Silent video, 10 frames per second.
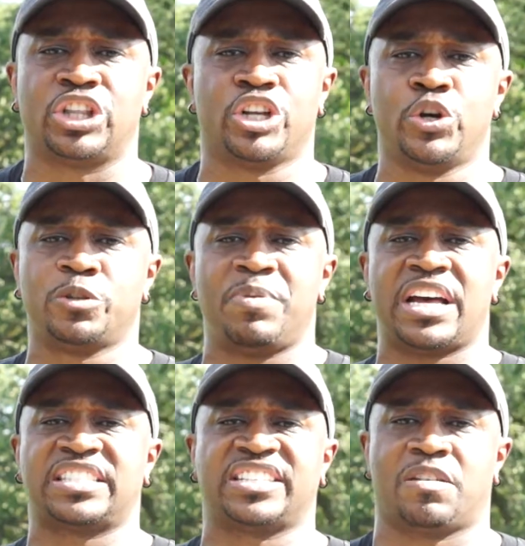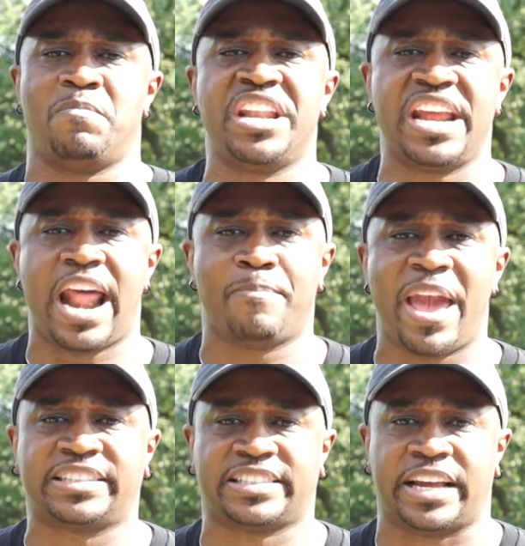to the news because it's the media that
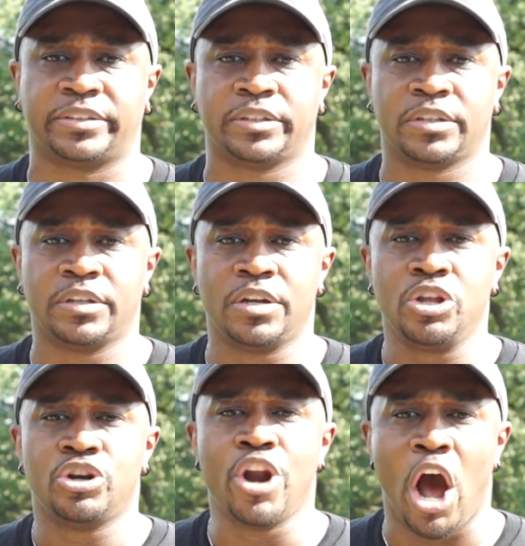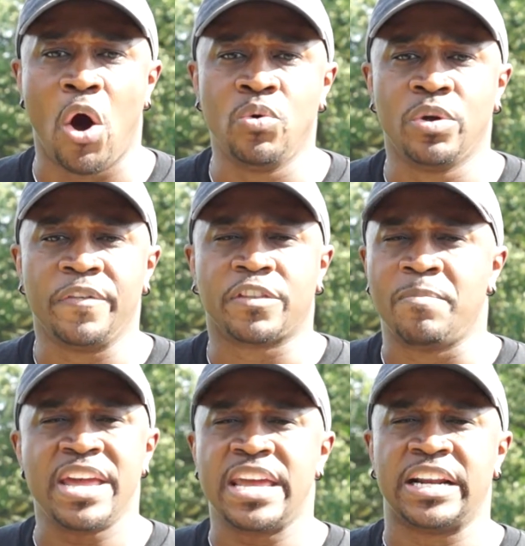makes it. No,
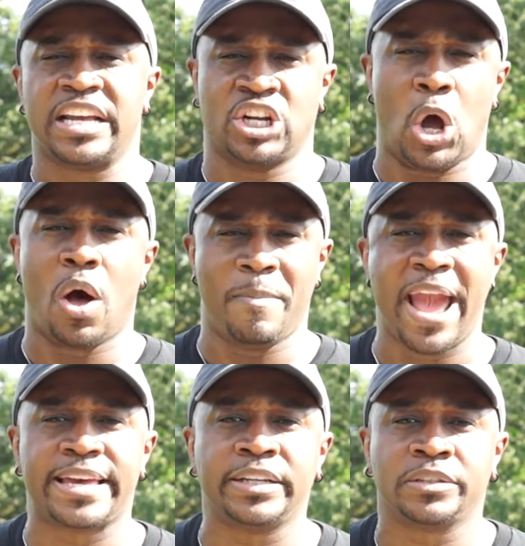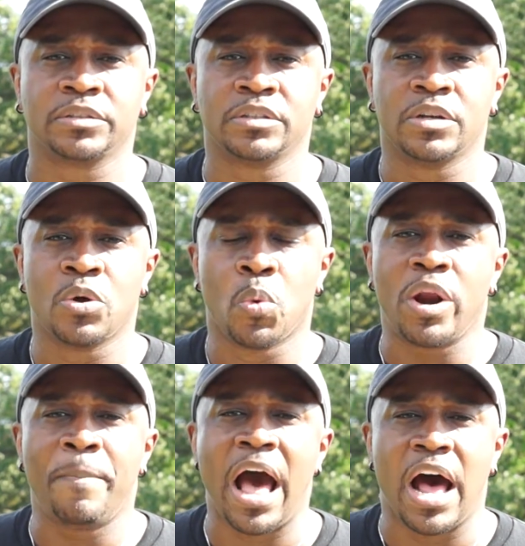the media doesn't all make it.
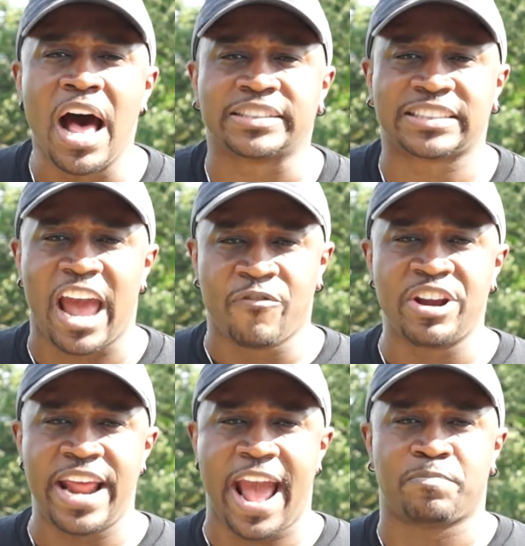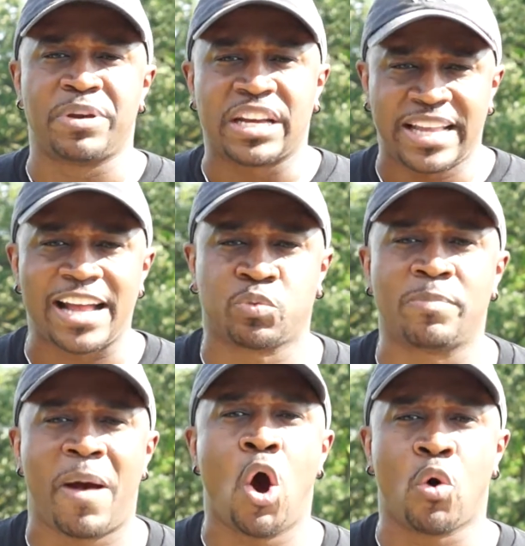What about us every day? Because that's
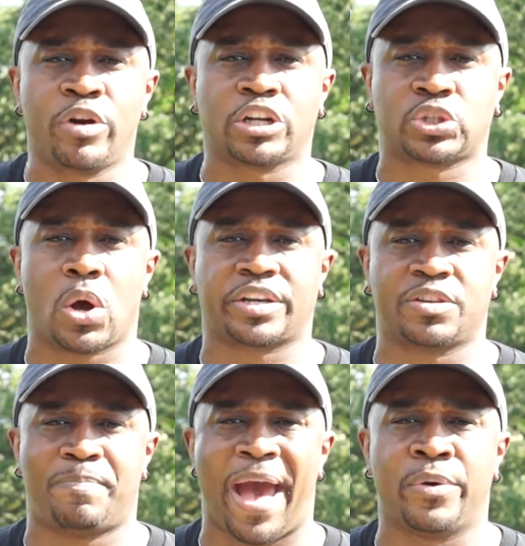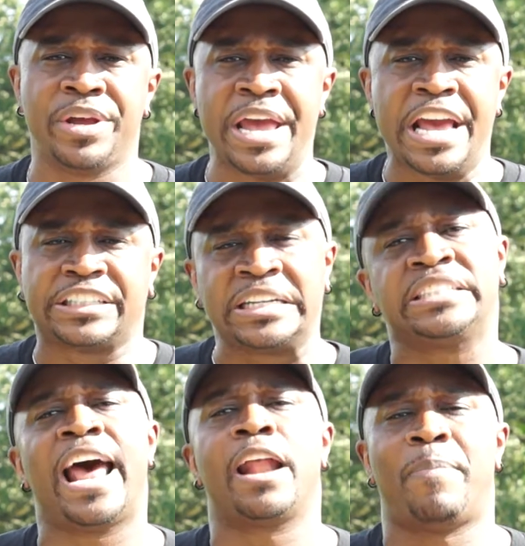what my whole real talk is about. It's,
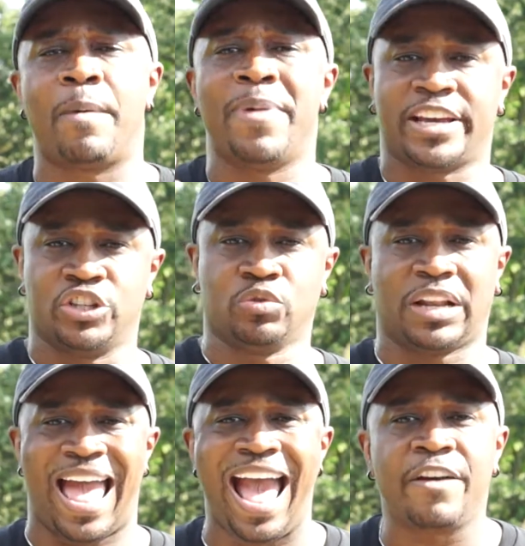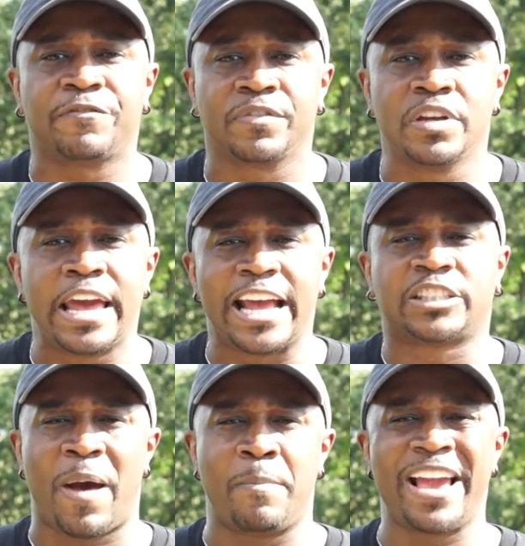is not about making you laugh,
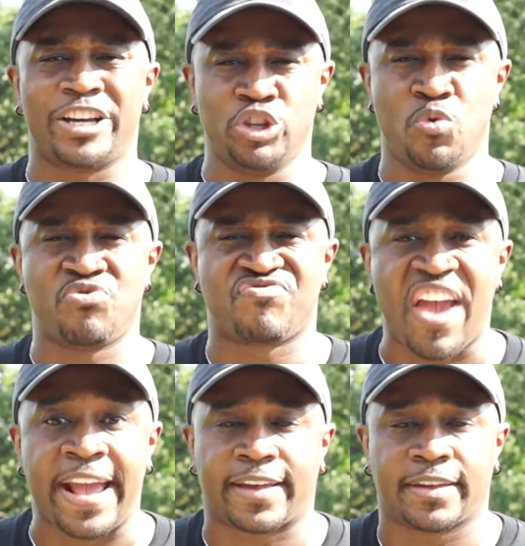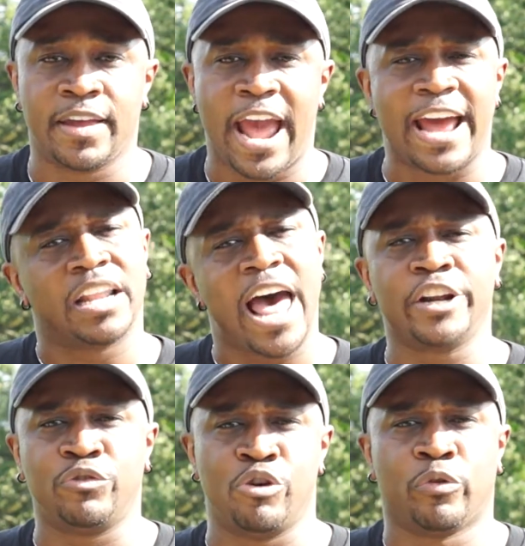it's about making you think. And a
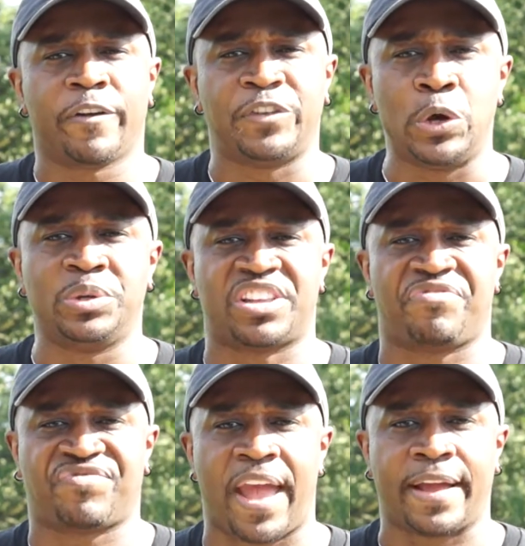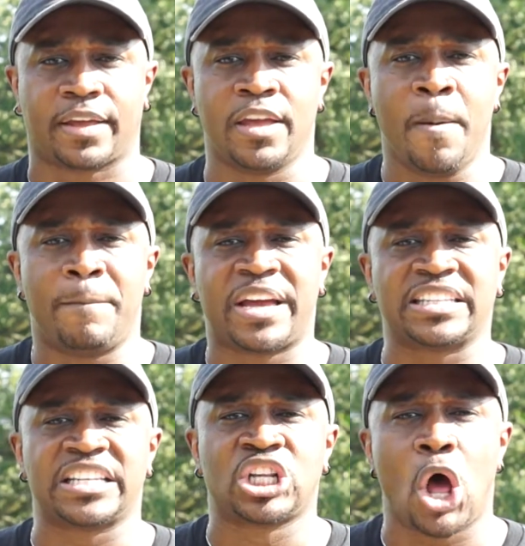lot of you refuse to think
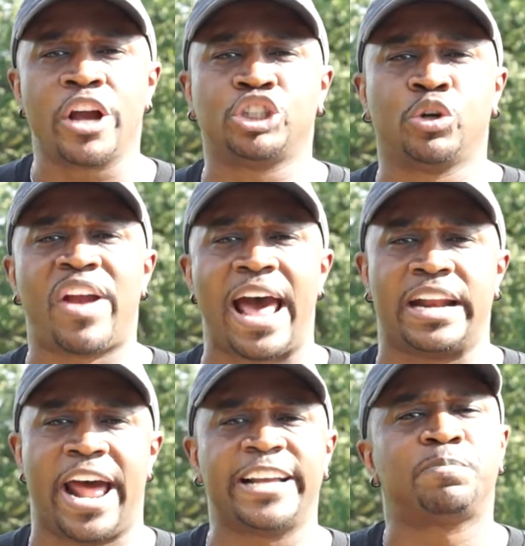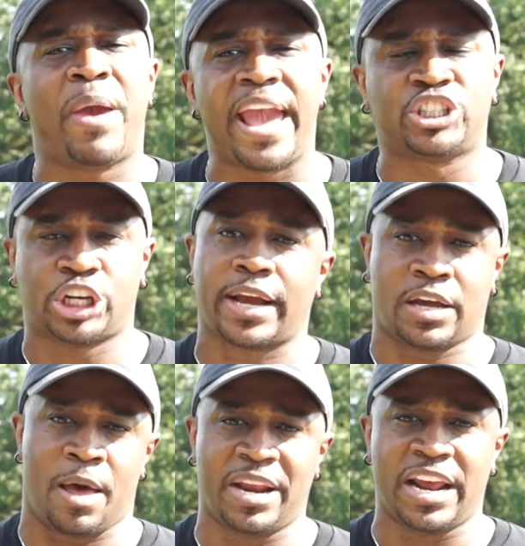because as long as you've got a nice paycheck
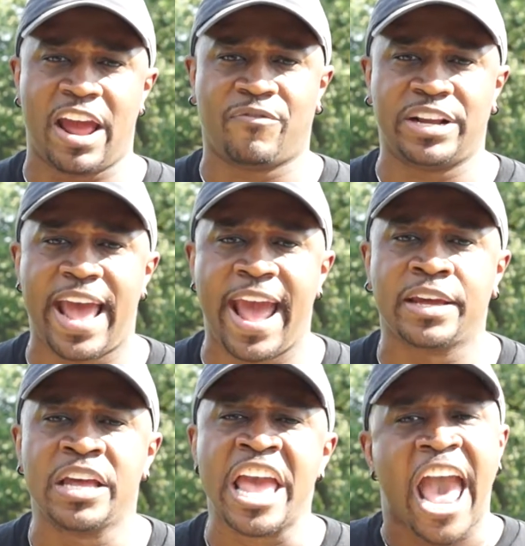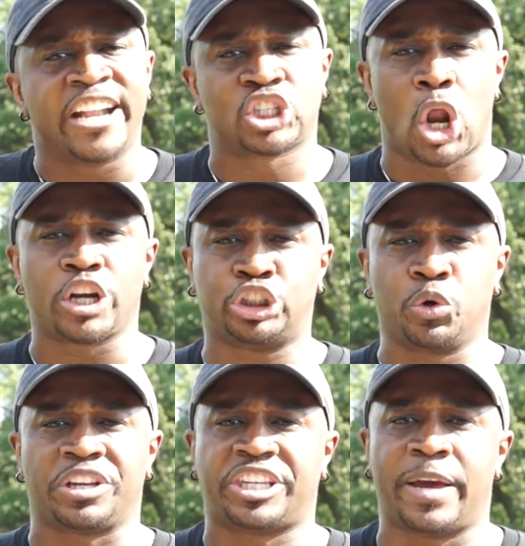coming in every day, and as long as
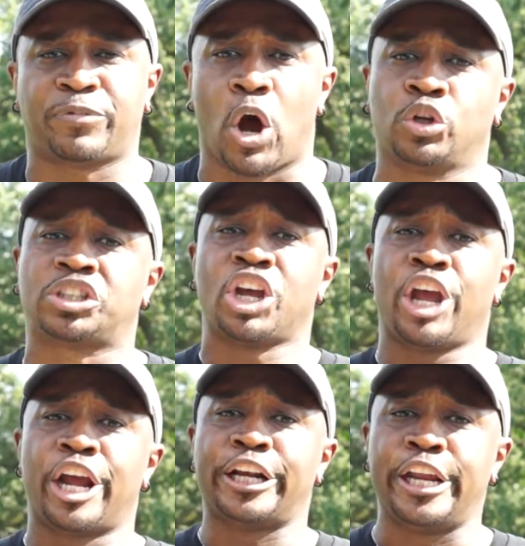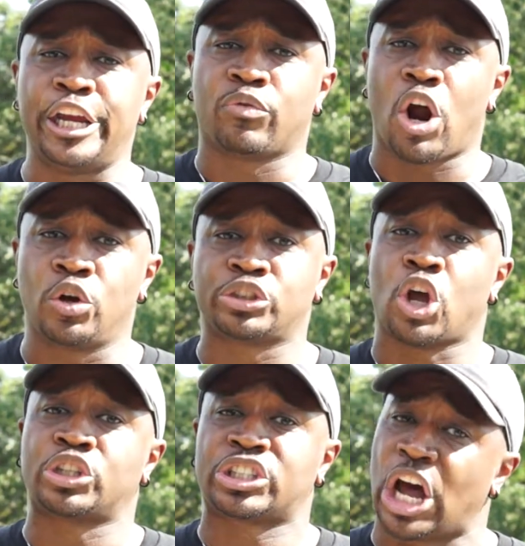you can keep those Negroes,
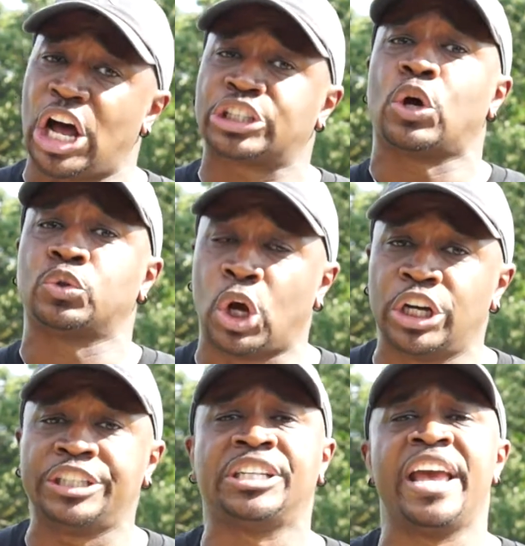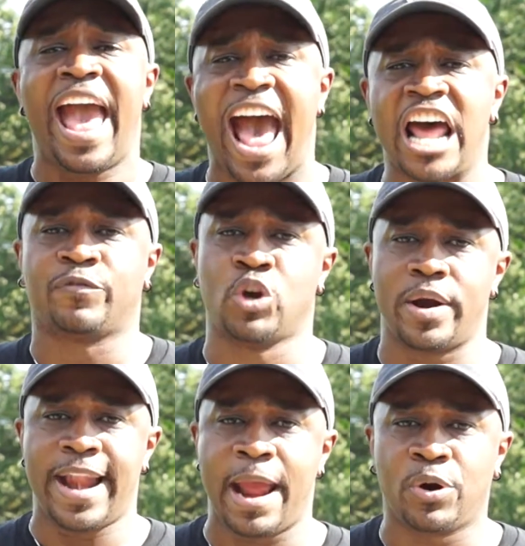those thugs, those hoods out of
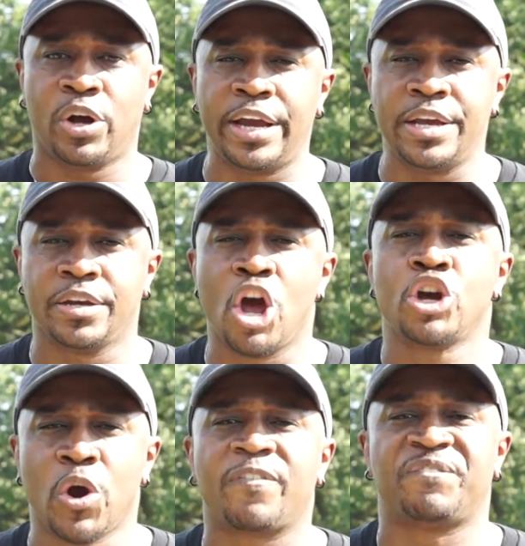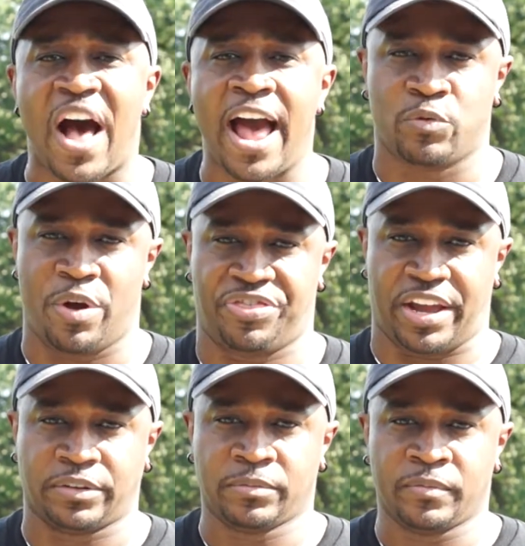your neighborhood, you're fine with it.